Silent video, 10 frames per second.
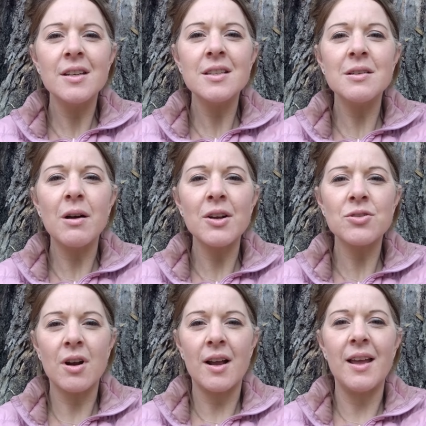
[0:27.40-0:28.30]
So I
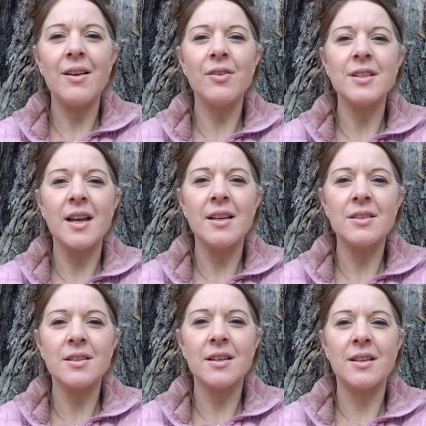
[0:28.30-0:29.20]
try every day
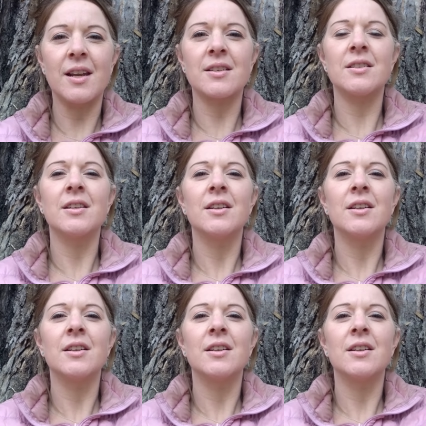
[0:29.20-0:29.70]
to connect